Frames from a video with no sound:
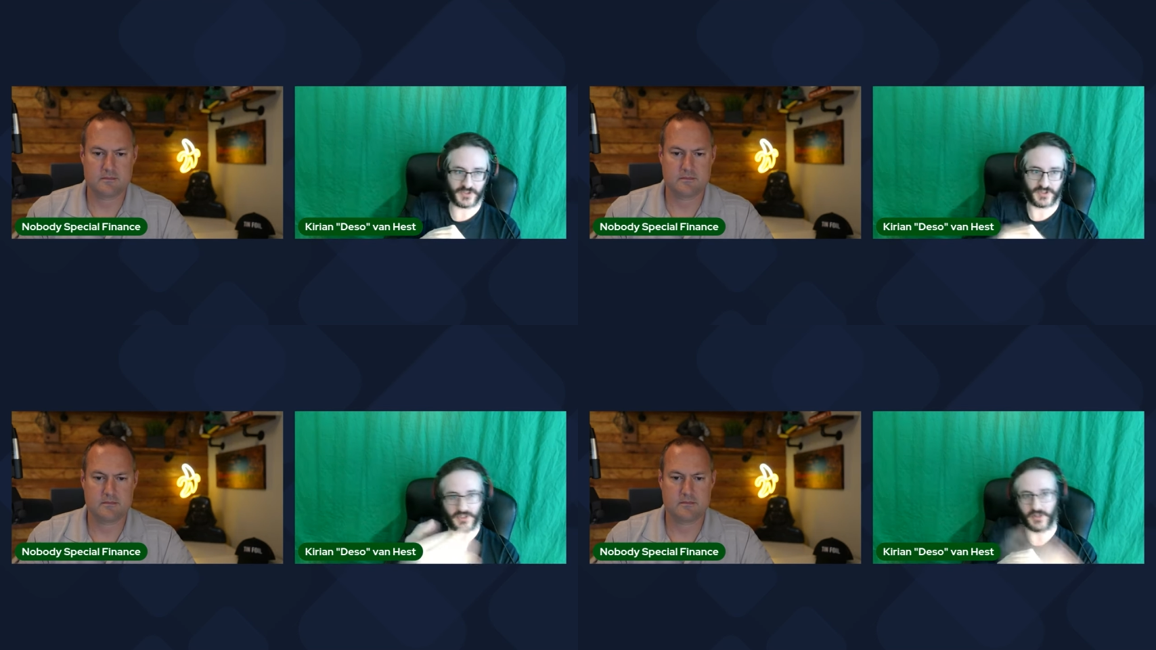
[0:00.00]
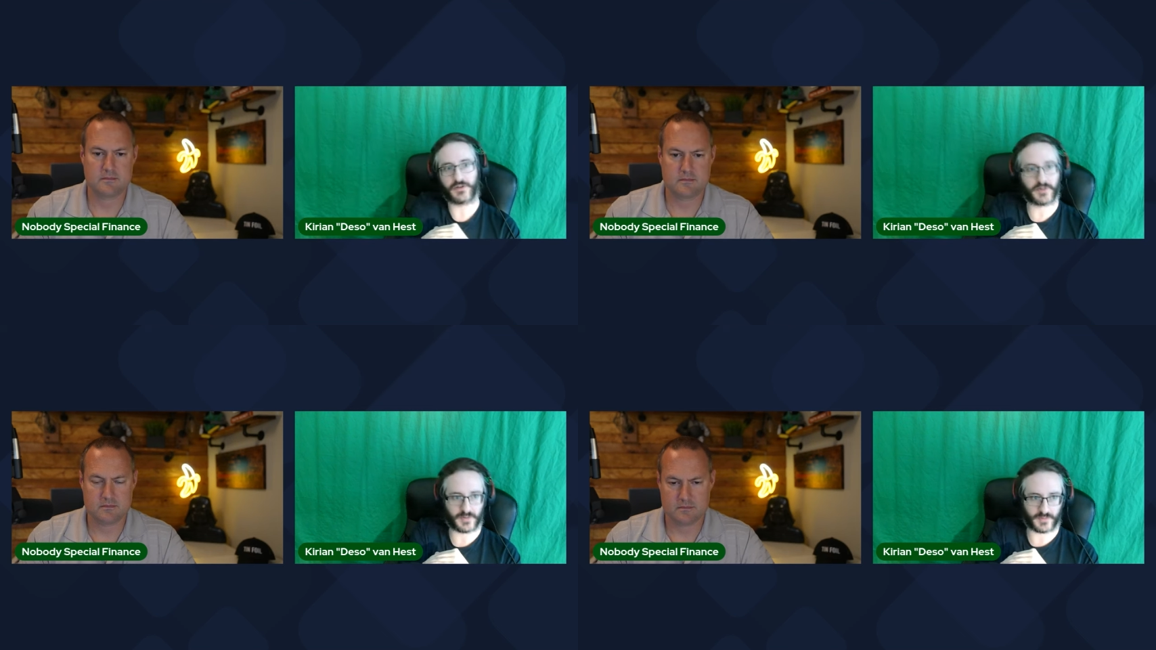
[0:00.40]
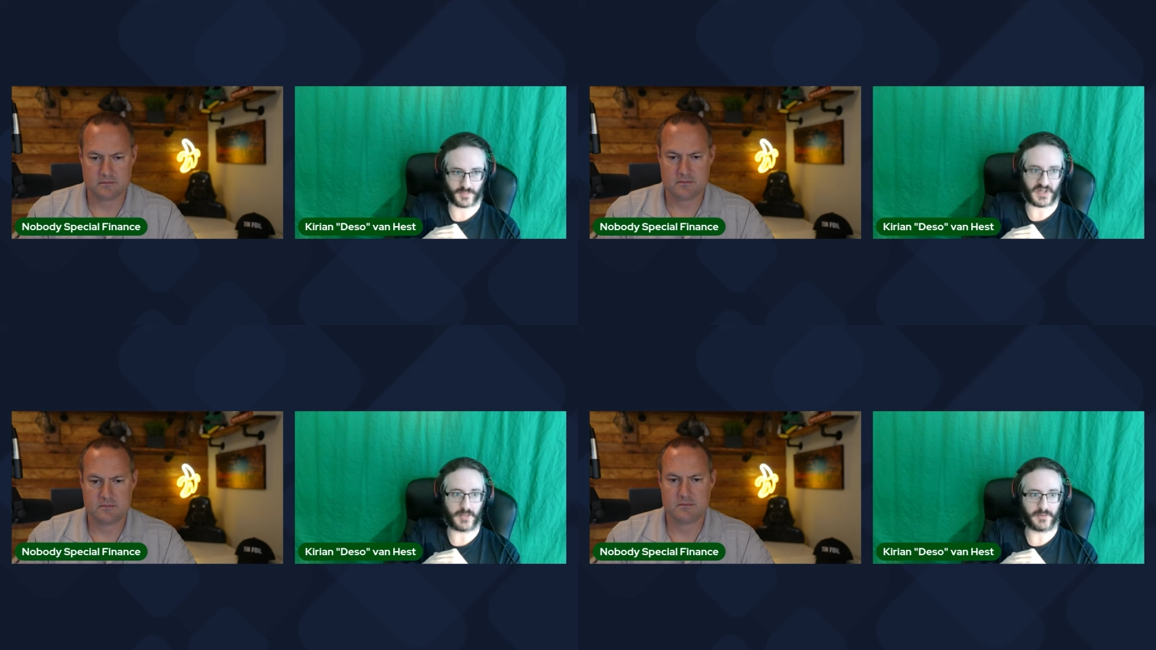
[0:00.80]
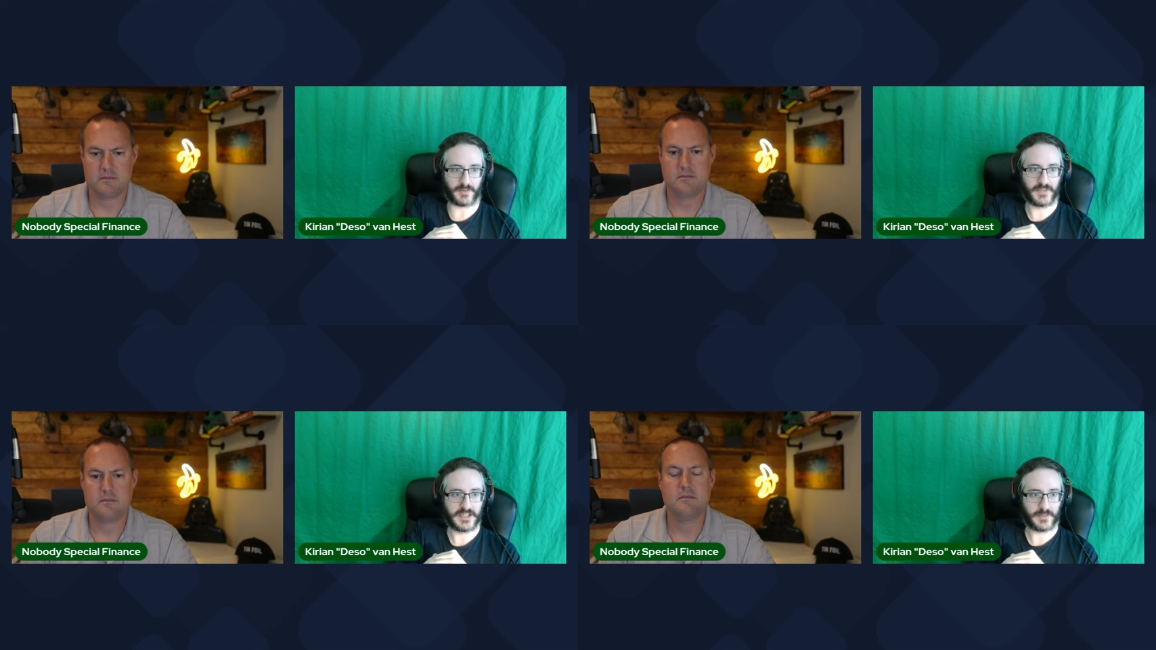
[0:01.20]
Speaker 1: which they know is a
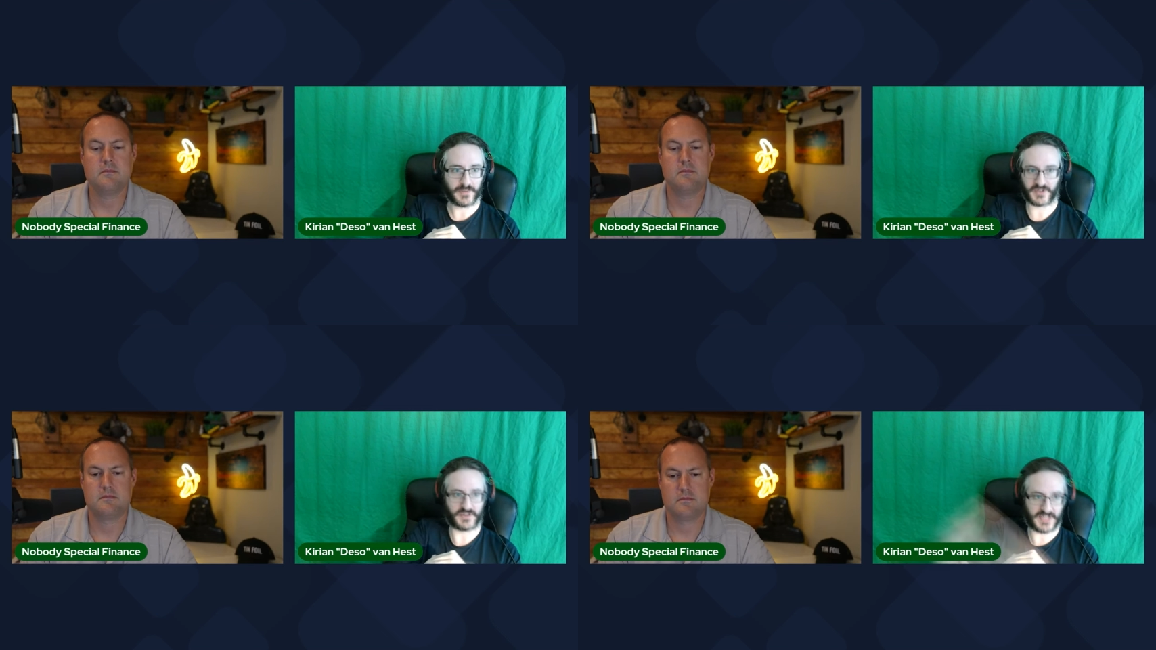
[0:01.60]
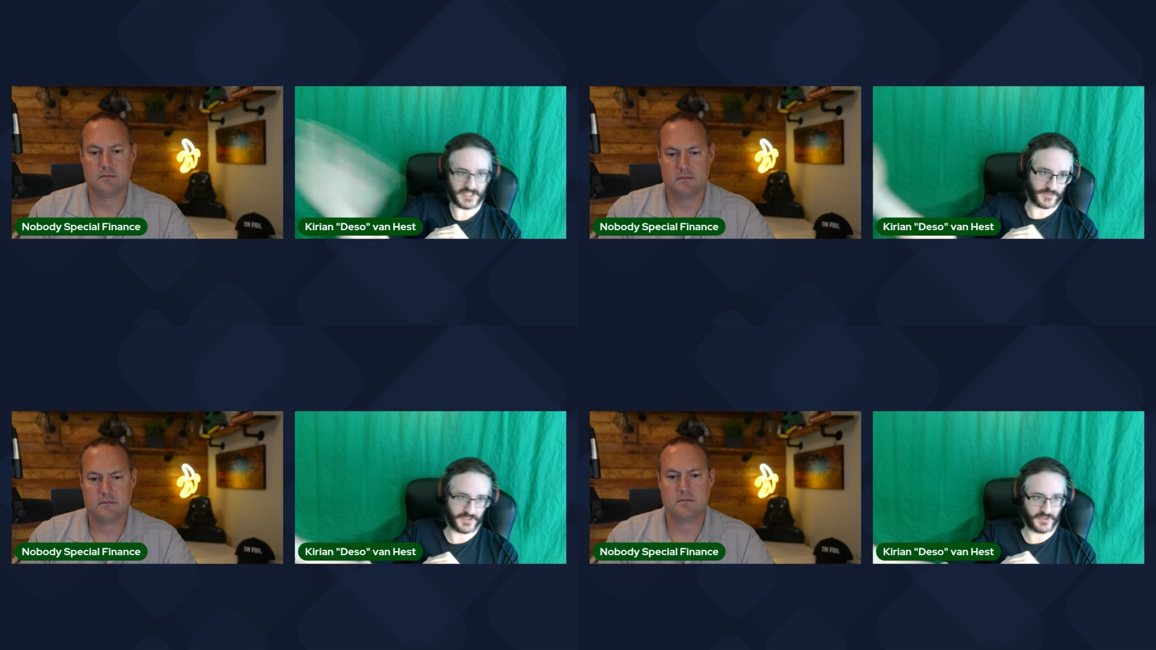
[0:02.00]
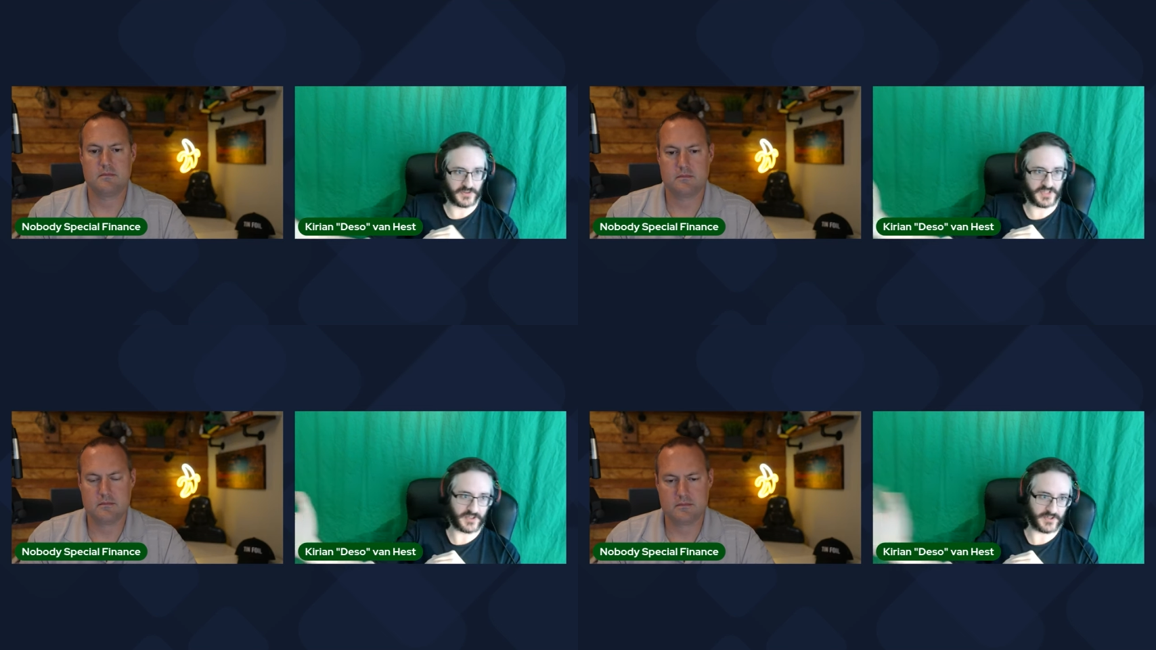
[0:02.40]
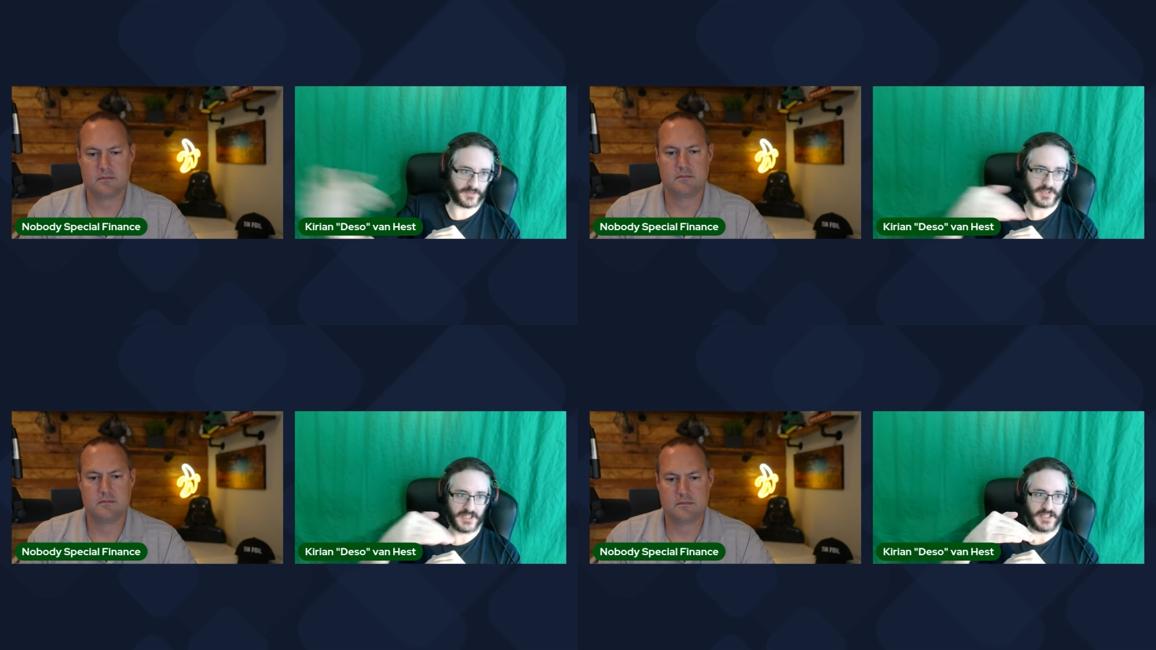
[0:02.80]
problem because that's what the news tells
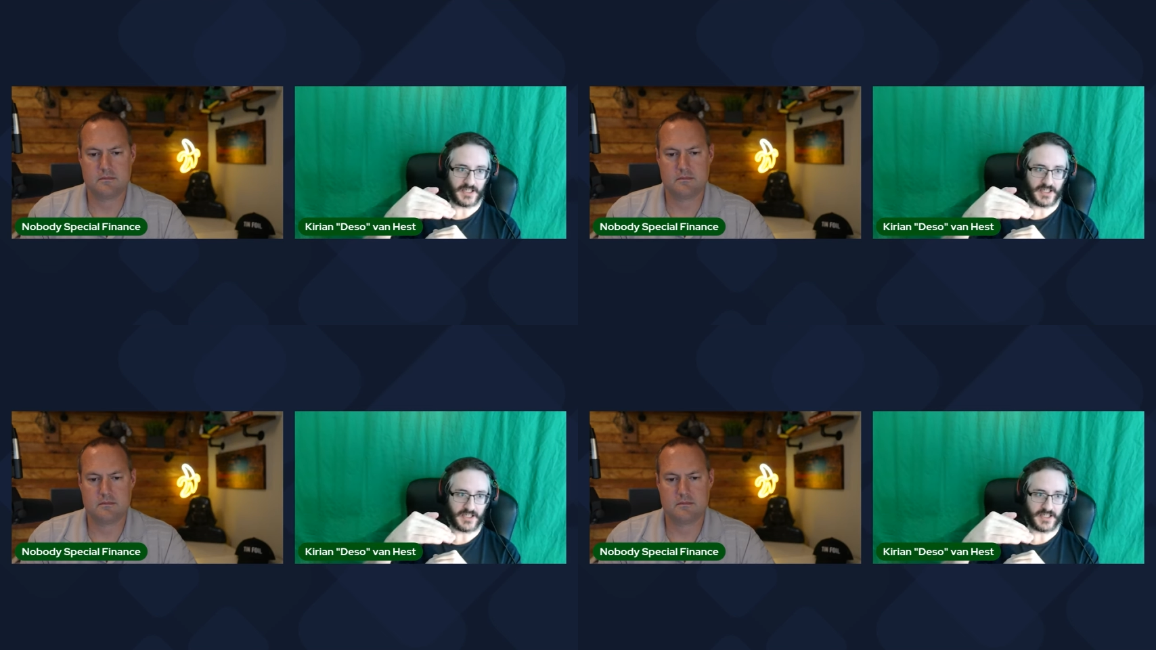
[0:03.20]
them,